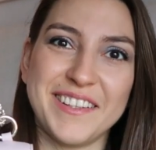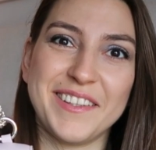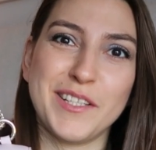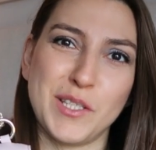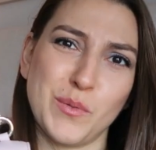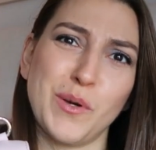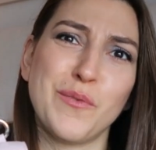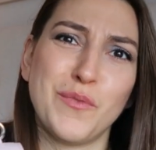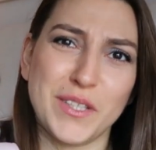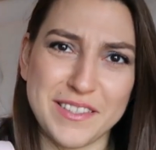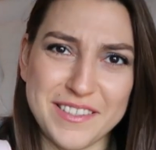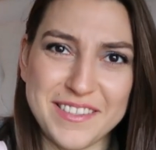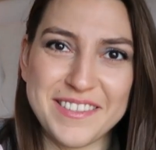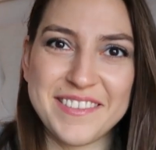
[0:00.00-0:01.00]
This one
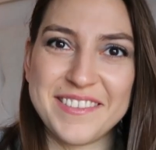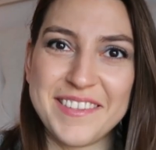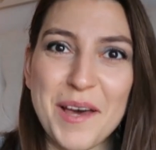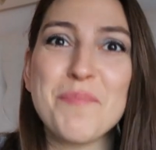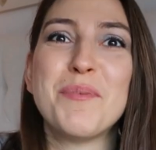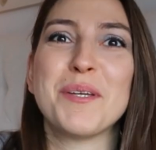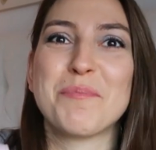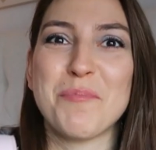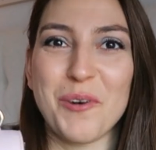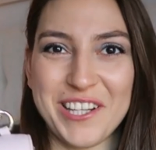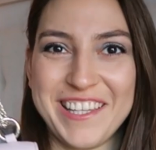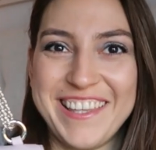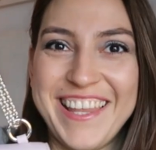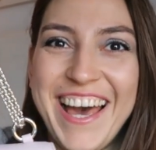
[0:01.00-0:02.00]
fits a bit
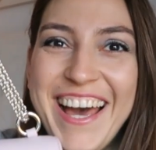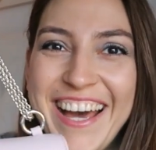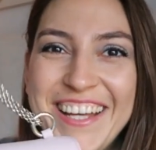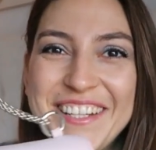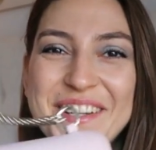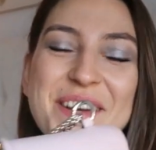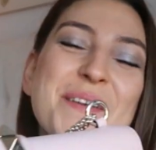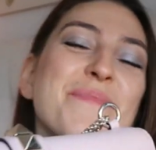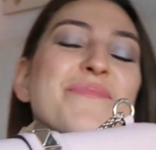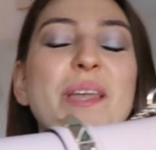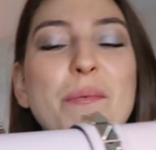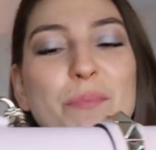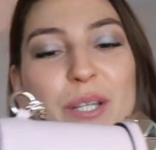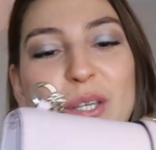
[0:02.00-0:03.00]
more than that,
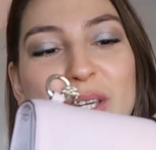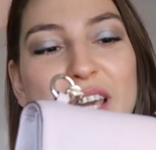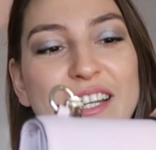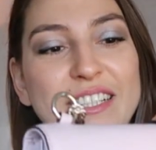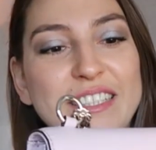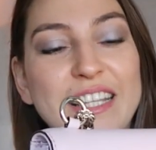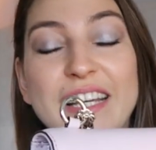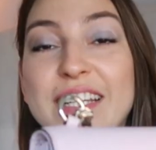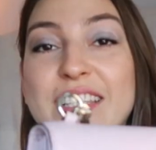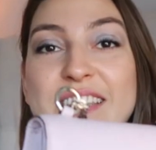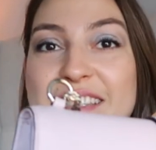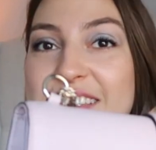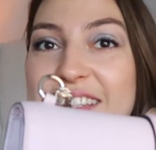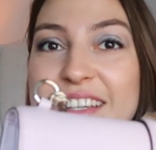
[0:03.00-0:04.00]
but you get it.
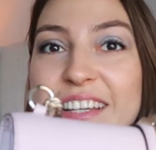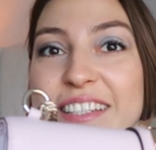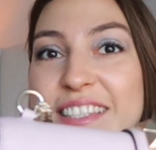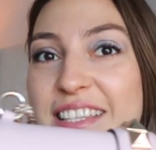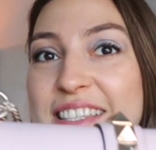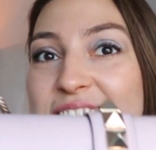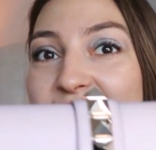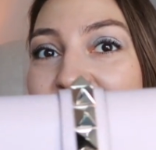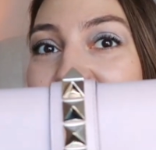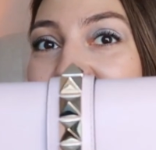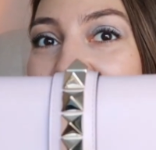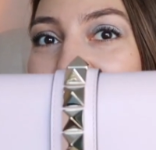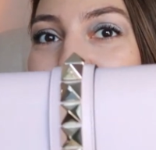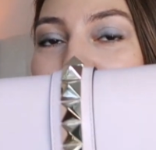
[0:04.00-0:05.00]
It's a
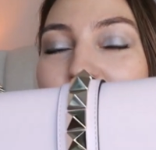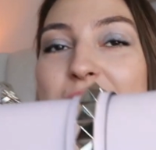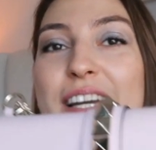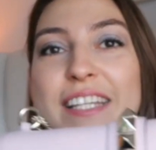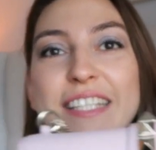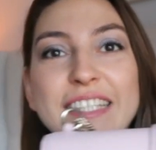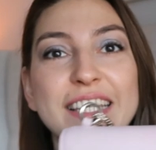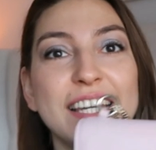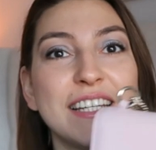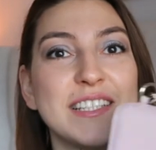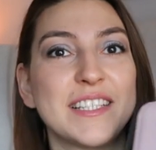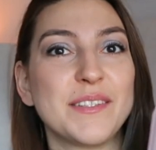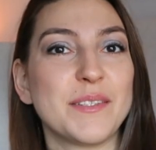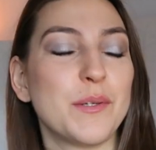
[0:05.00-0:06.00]
stunning handbag, and
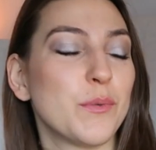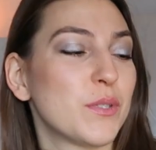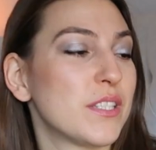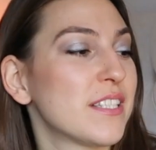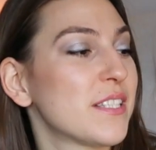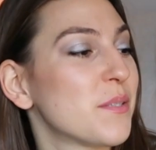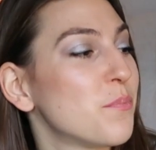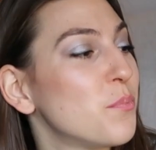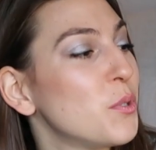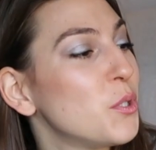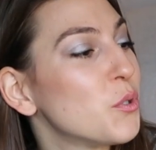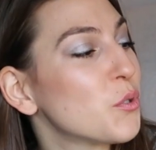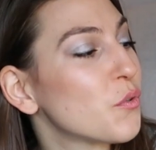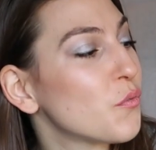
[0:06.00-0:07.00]
again, it was this
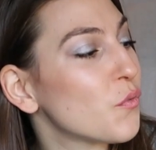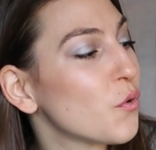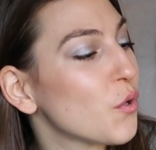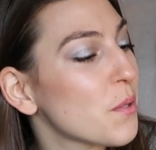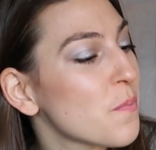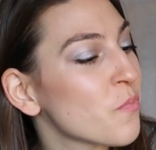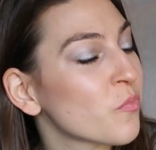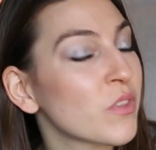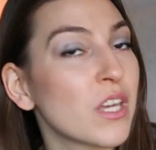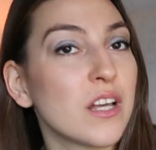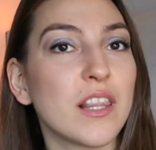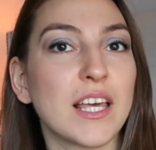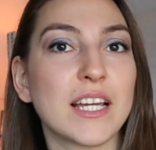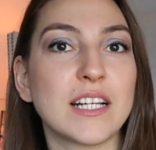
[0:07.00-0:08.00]
beautiful,
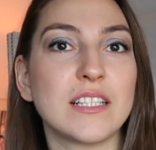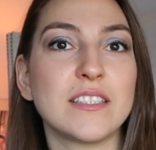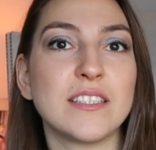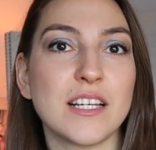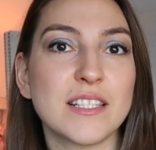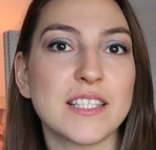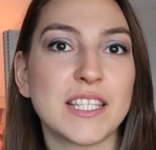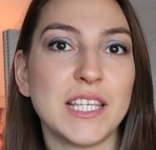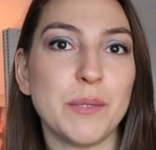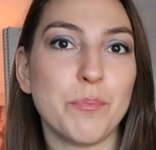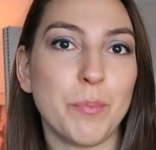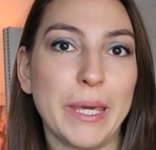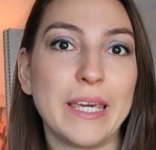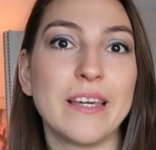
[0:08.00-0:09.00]
like a dusky
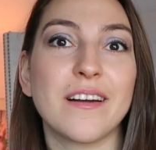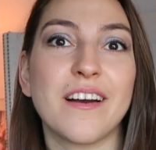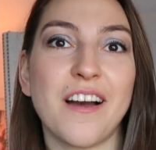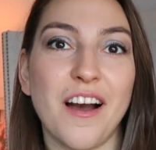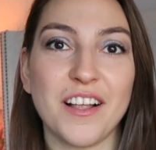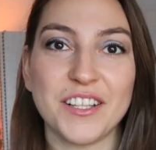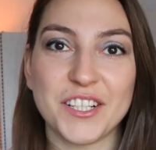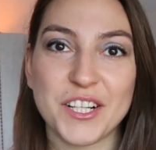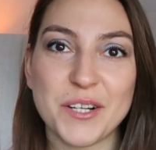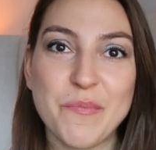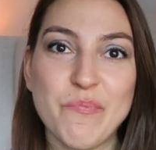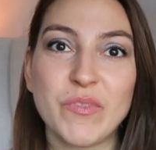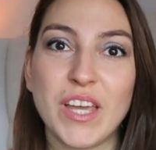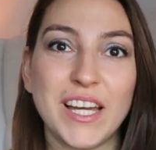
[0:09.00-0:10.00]
pink
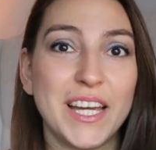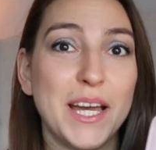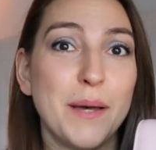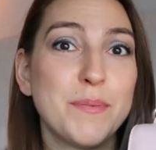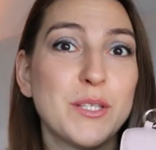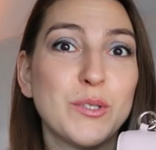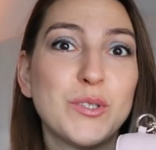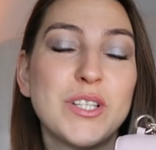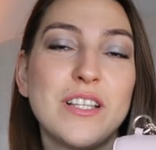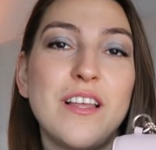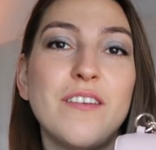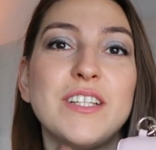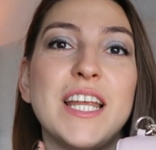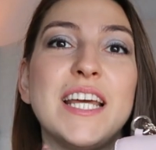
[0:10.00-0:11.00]
color. I absolutely
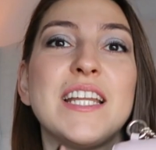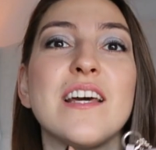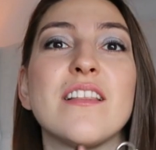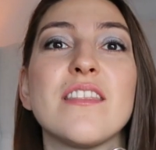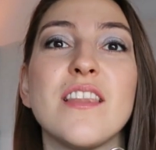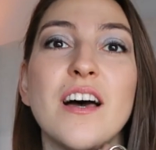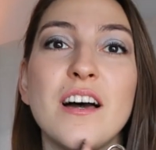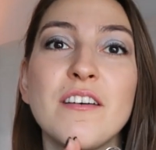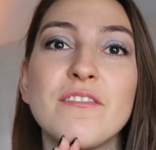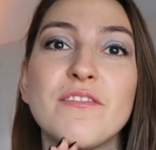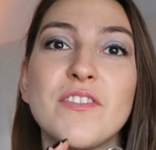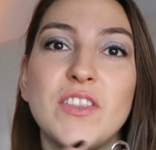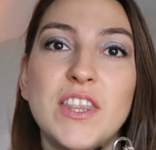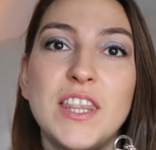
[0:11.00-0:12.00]
love it, and I
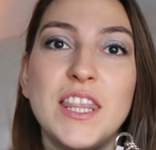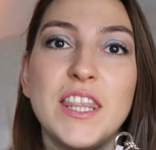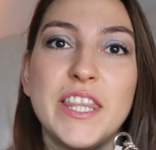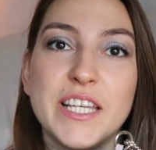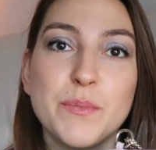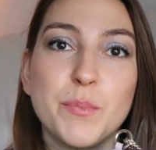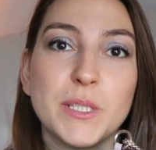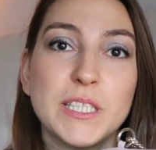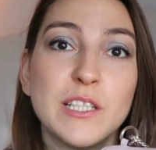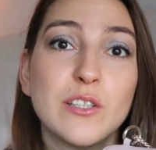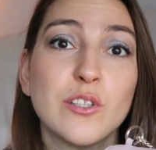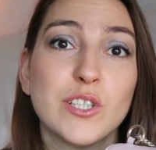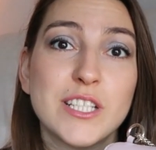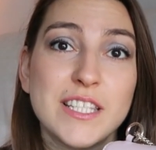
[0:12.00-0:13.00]
love this
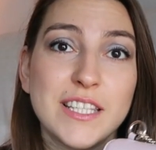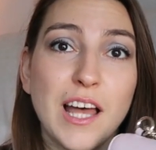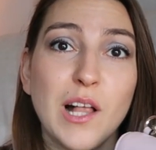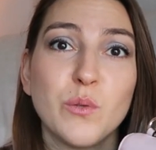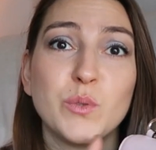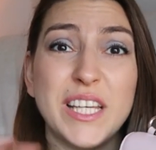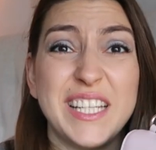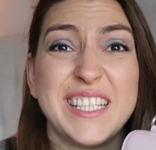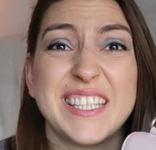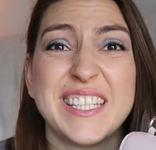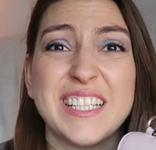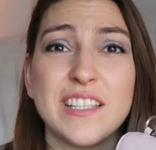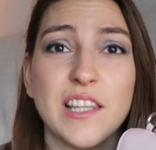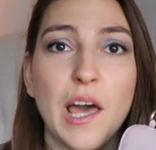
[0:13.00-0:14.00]
particular style with
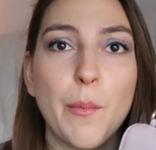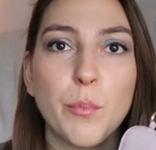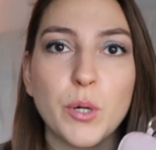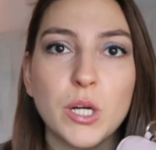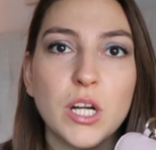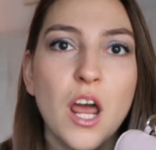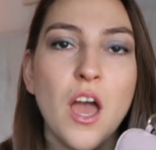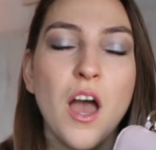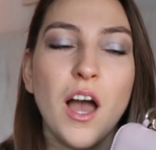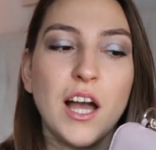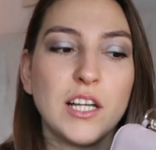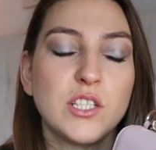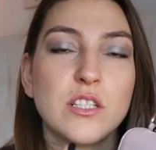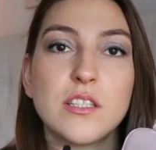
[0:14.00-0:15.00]
anything leopard.
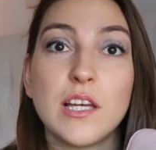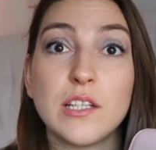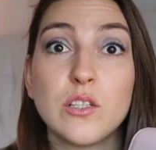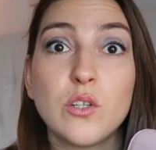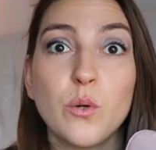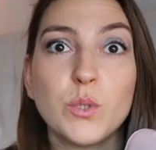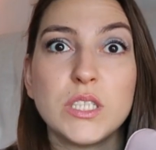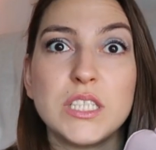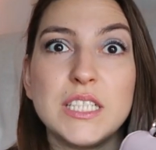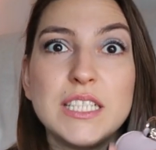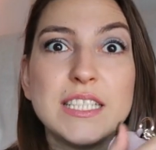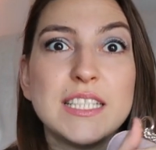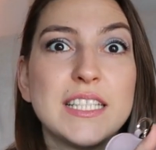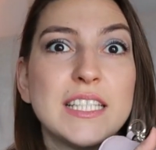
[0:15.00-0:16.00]
I don't know what it
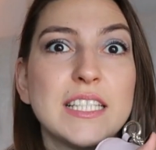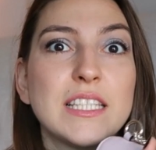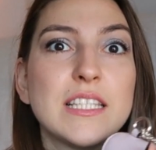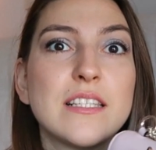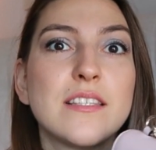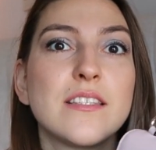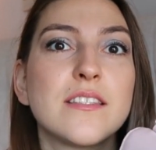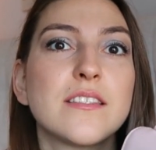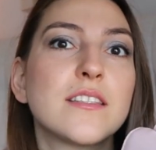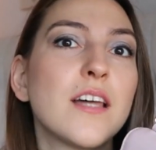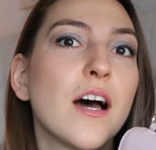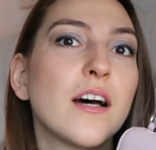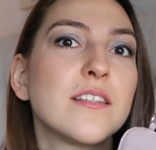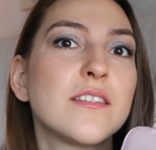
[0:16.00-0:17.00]
is. I think the
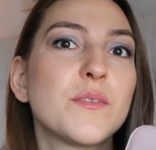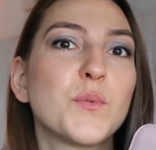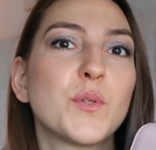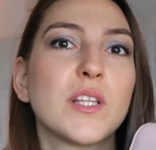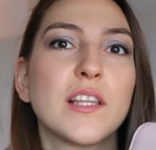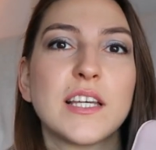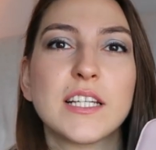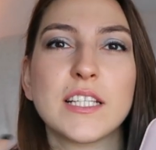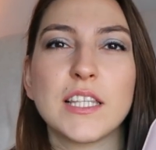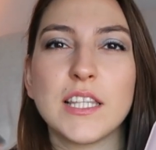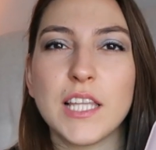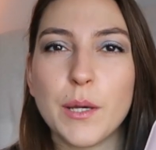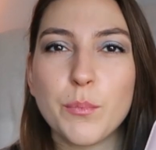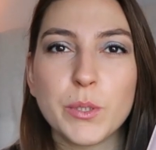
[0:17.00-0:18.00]
studs with like
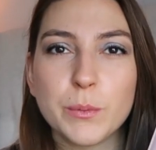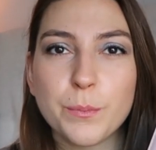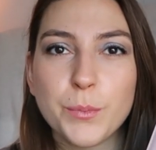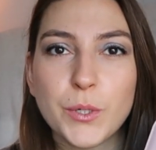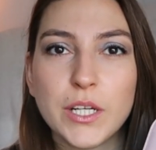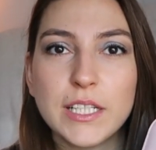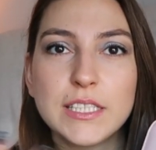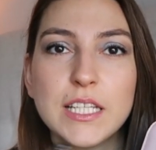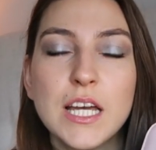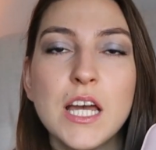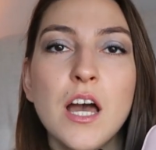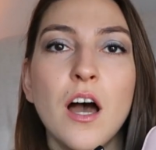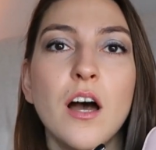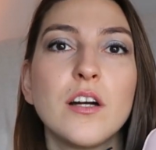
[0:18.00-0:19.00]
leopard print
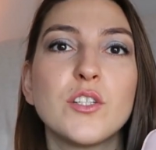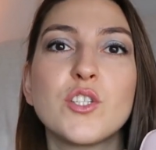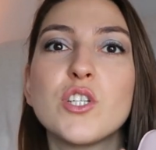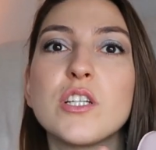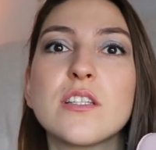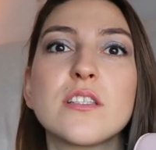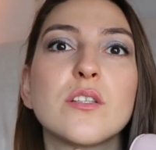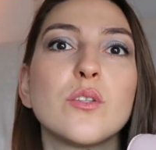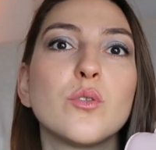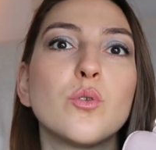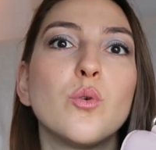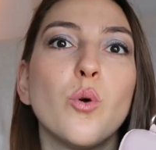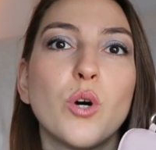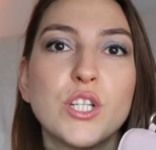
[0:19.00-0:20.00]
just
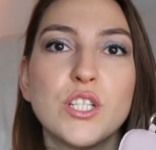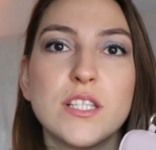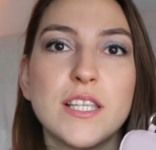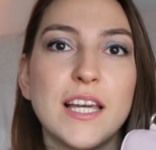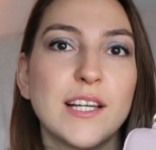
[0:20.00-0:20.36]
look gorgeous.